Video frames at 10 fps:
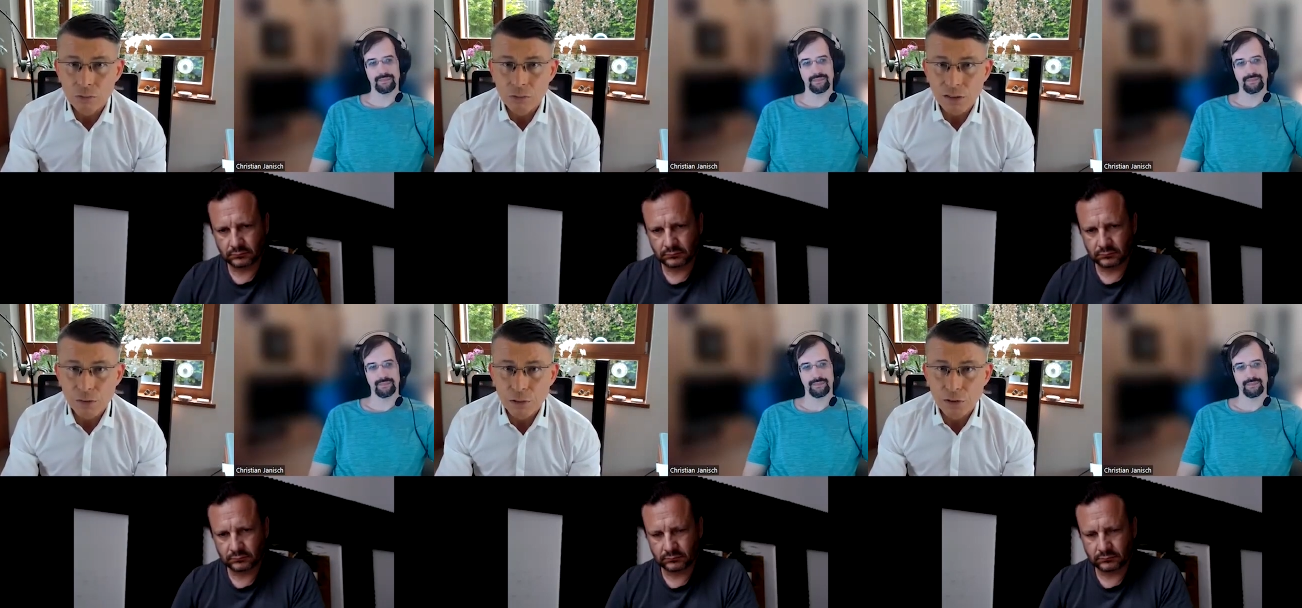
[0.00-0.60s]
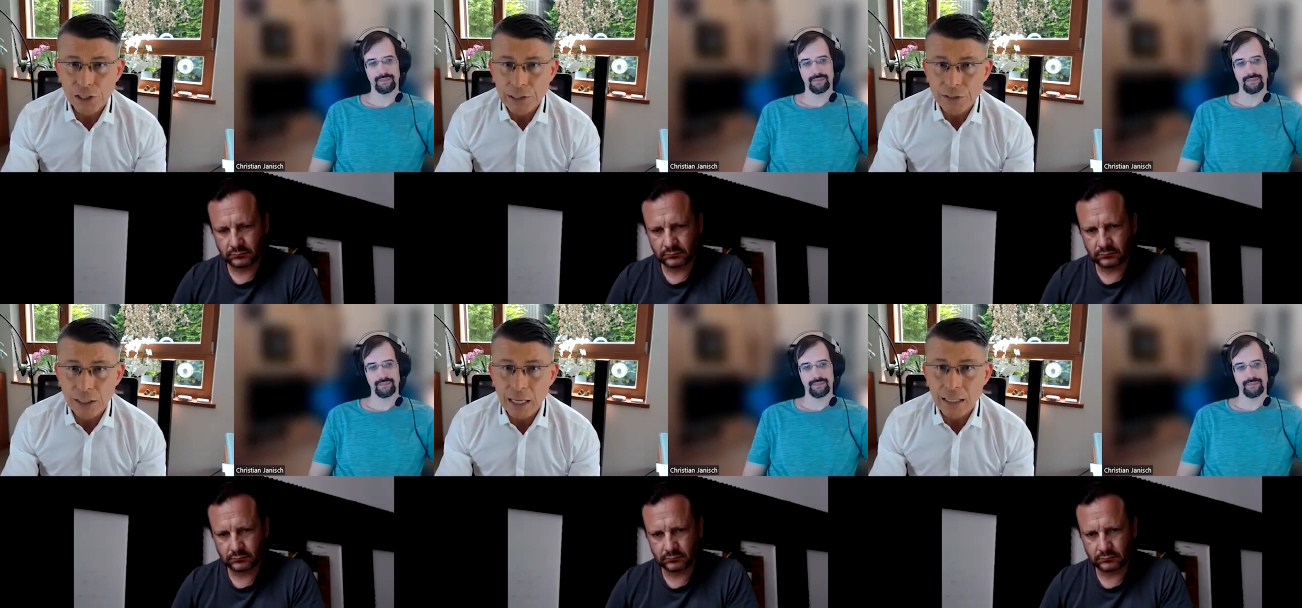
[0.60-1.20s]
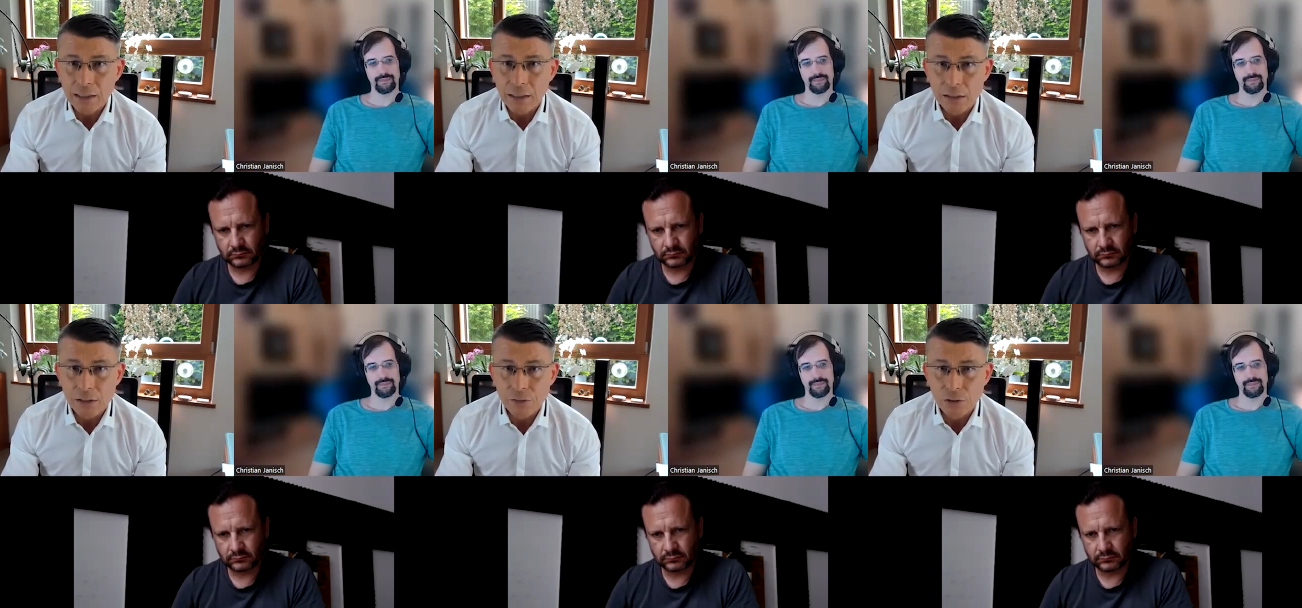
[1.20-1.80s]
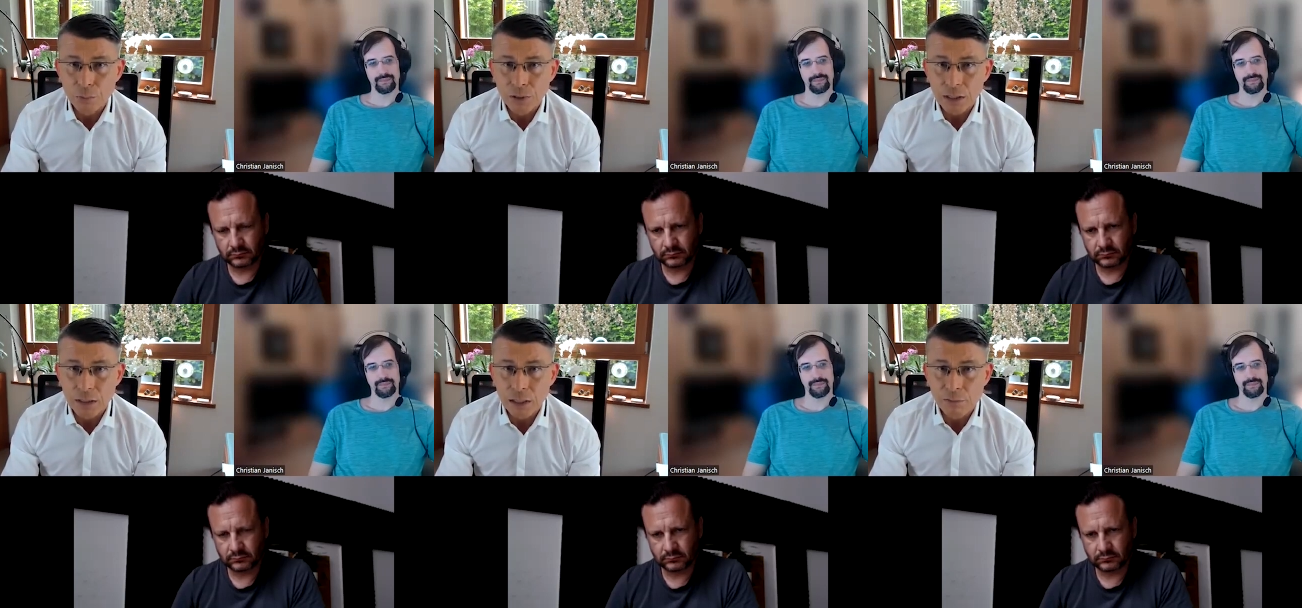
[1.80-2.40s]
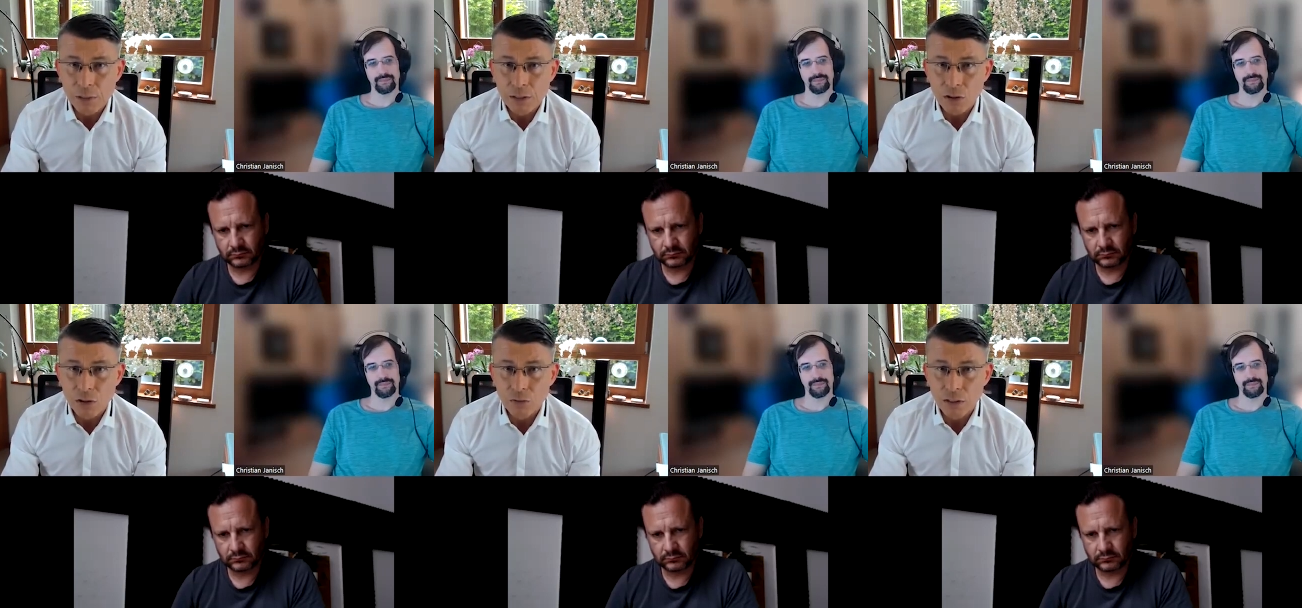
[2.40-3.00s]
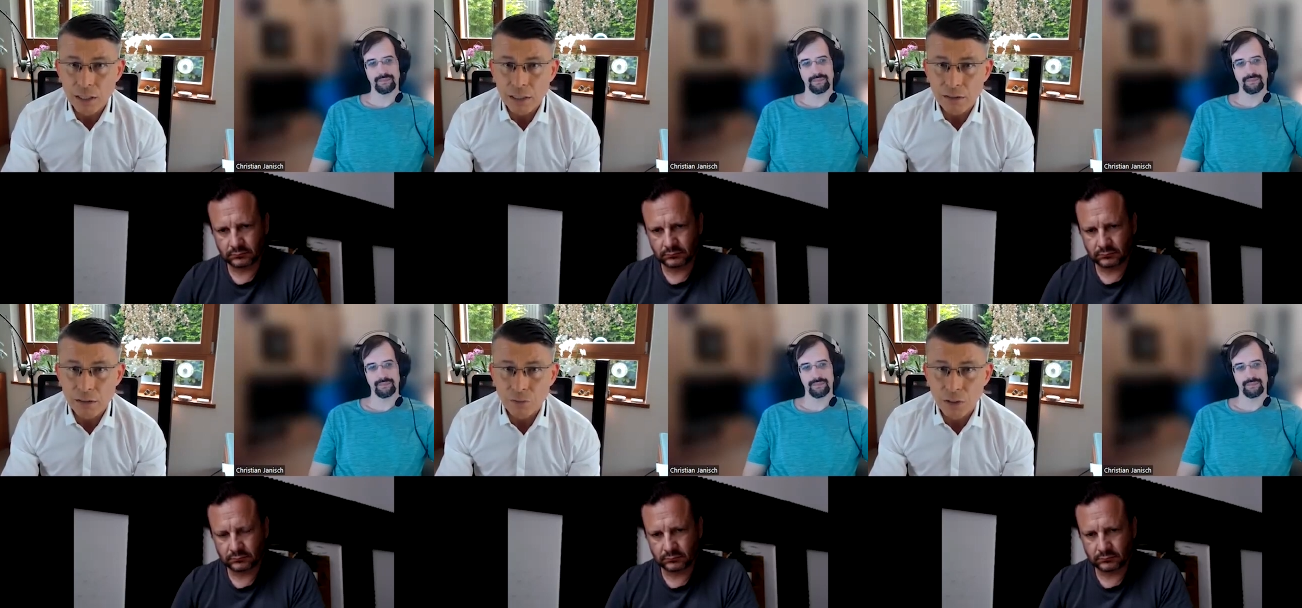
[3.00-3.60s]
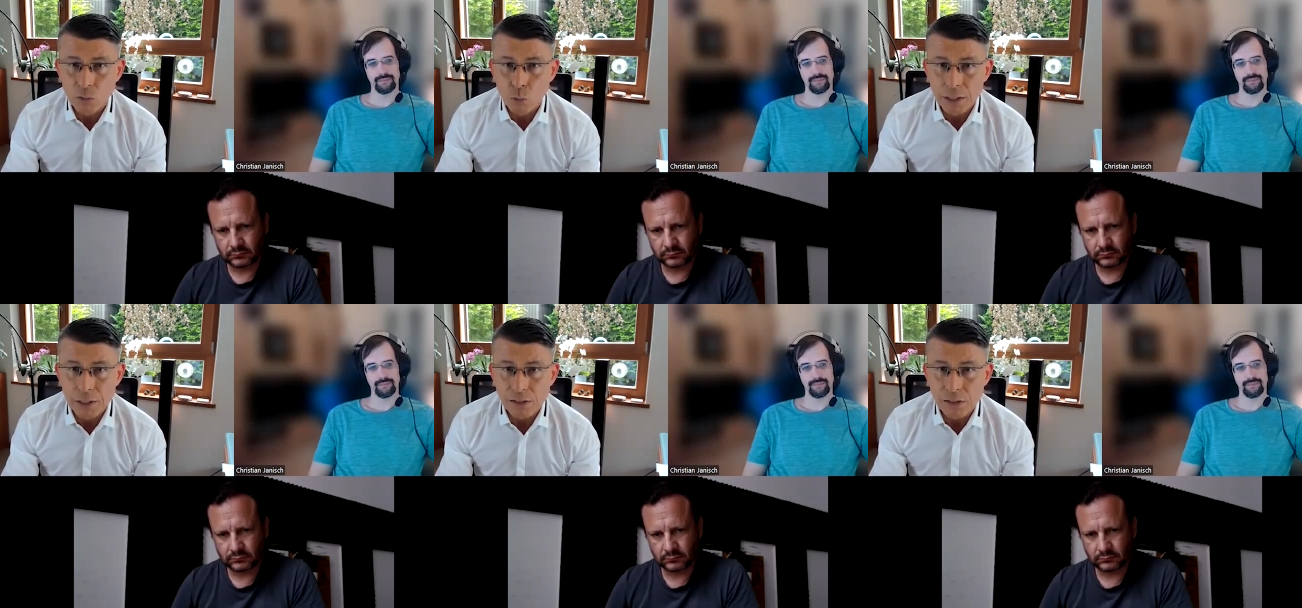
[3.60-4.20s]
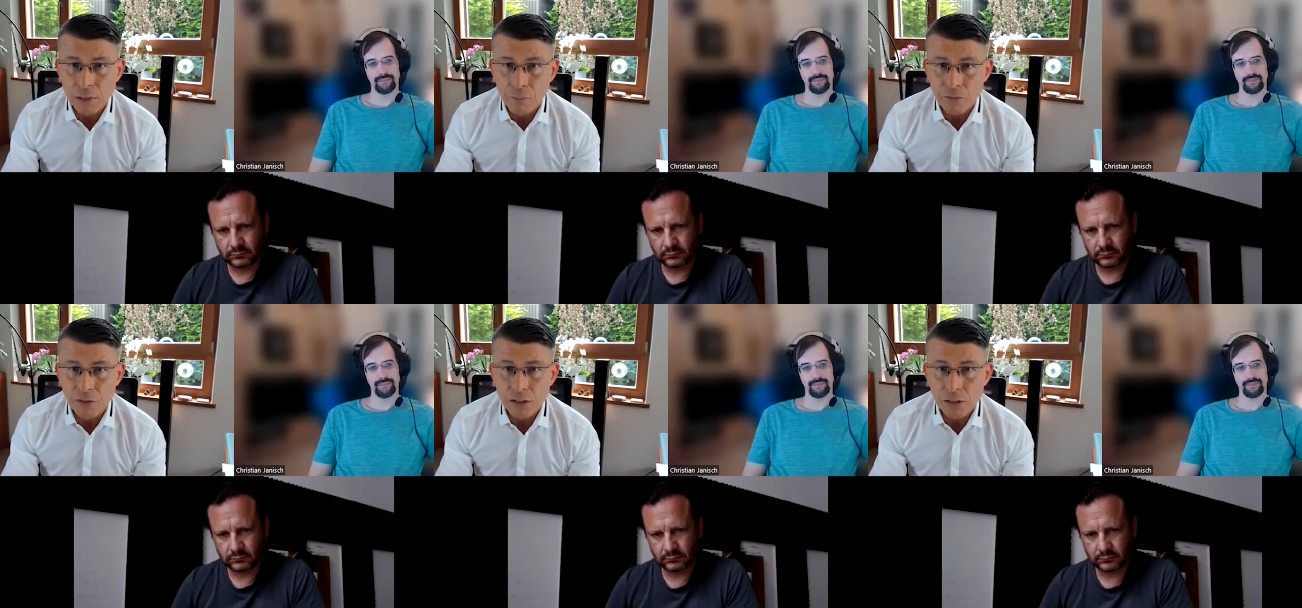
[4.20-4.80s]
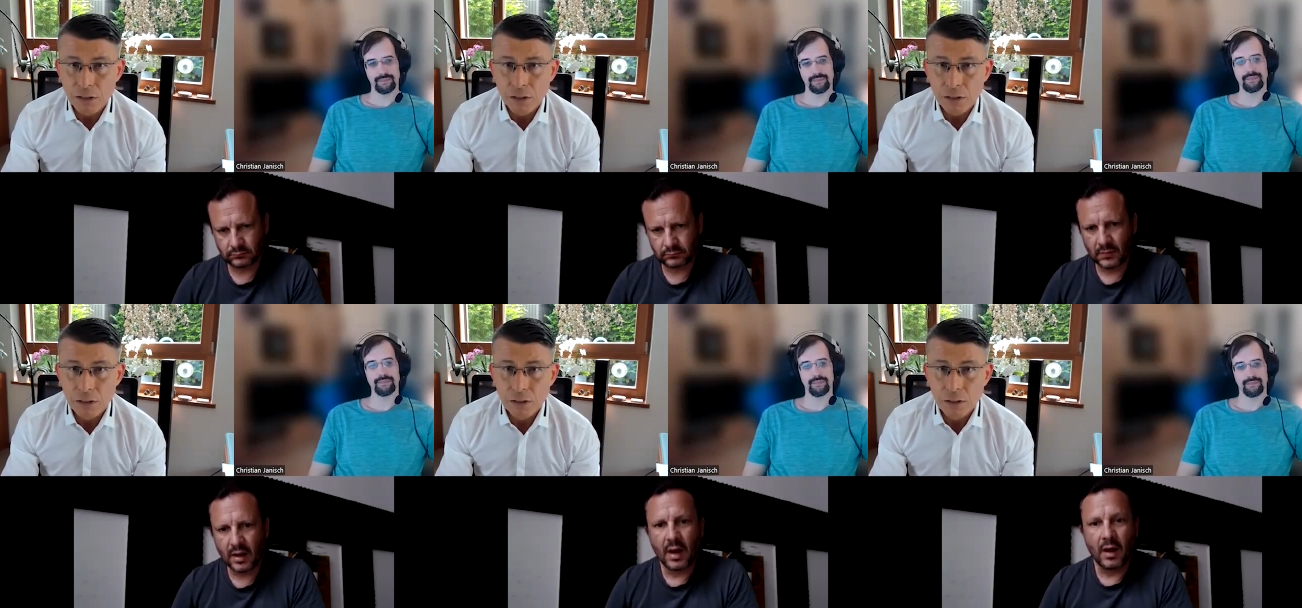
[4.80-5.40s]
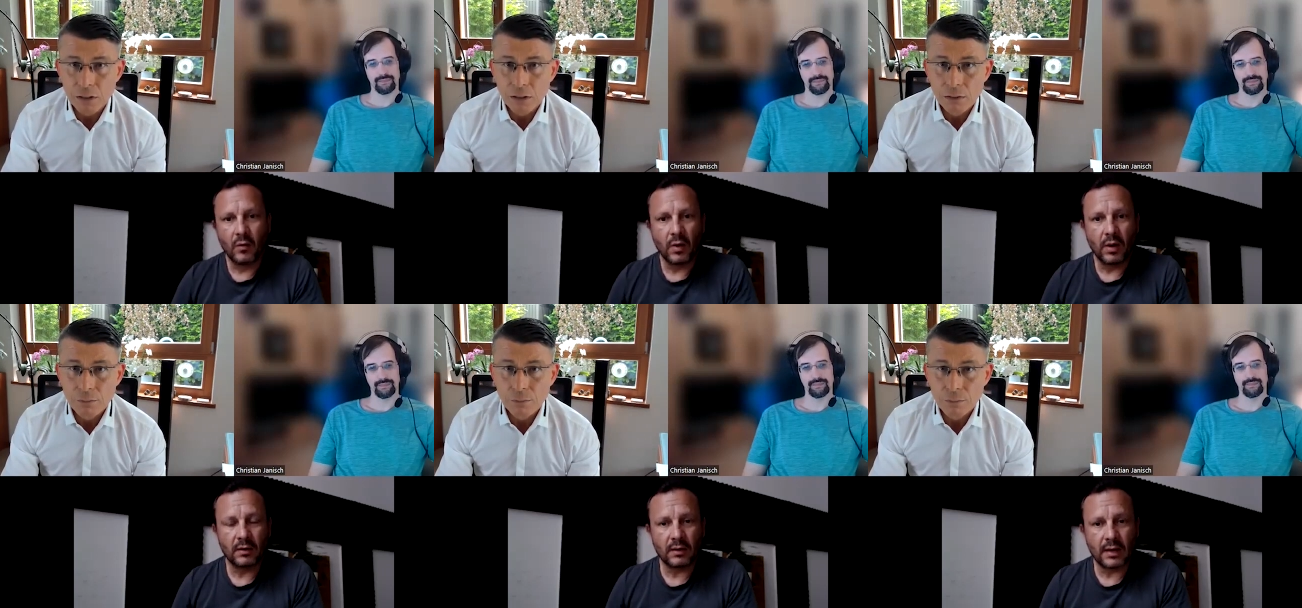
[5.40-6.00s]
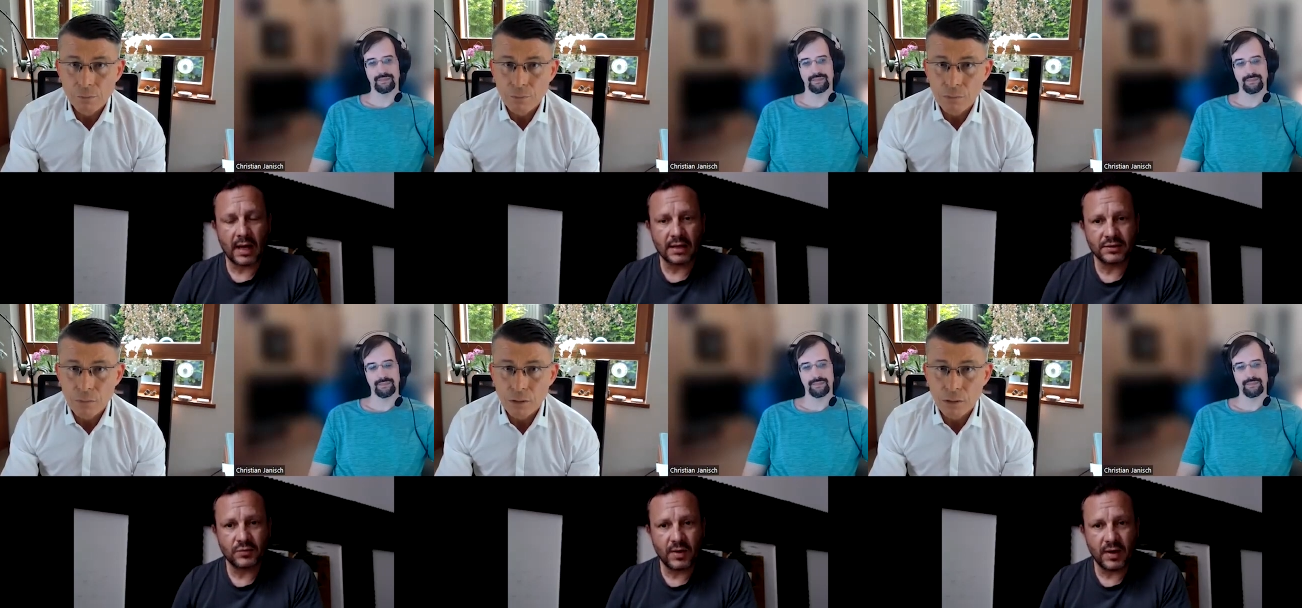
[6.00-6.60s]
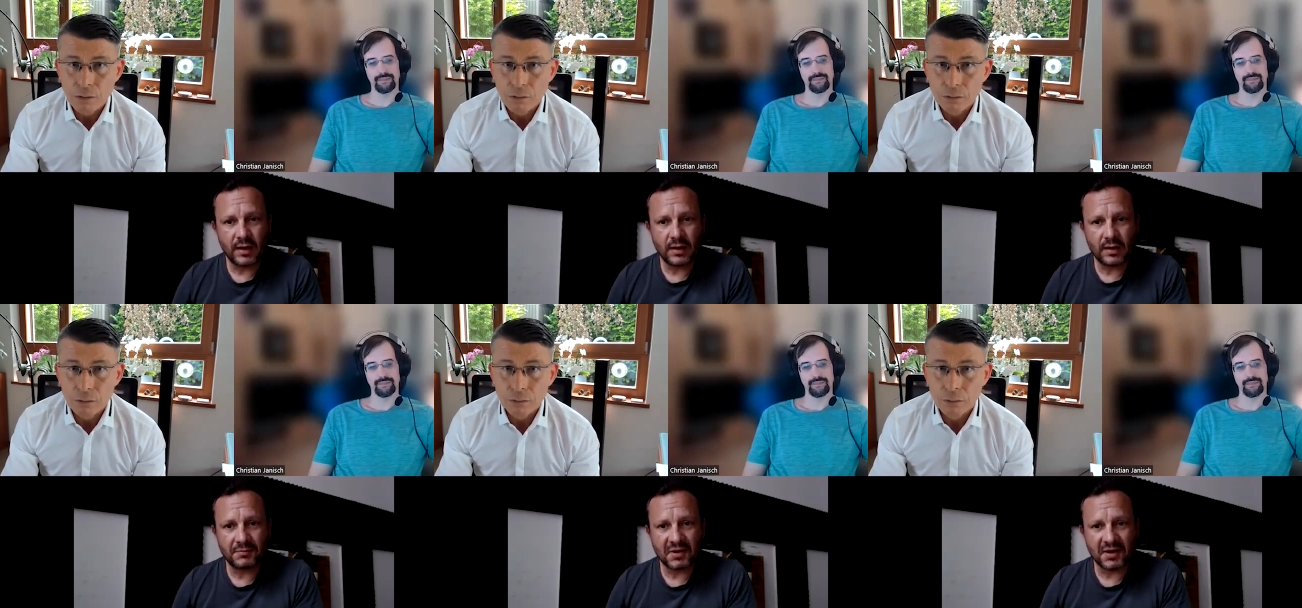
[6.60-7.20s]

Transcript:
Speaker 1: this will change the calculus of European governments over the next
Speaker 2: uh, weeks and months. Well, last week the